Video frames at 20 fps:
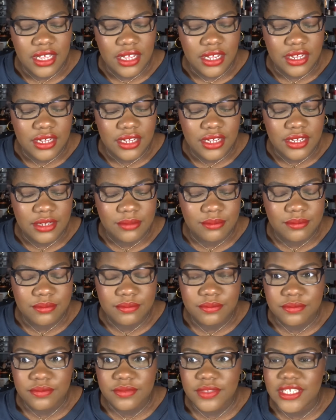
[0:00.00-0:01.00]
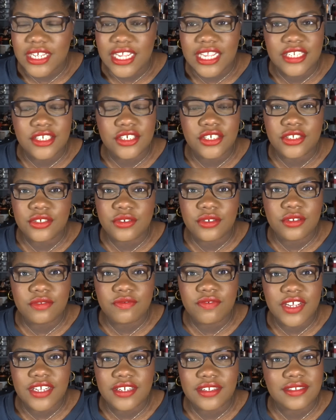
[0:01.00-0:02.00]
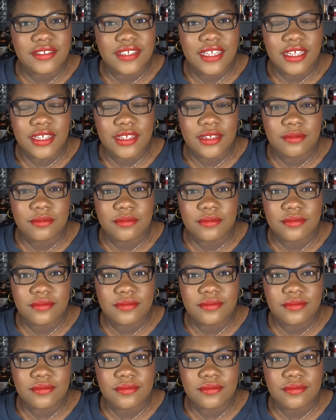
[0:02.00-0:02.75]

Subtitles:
I just couldn't find the time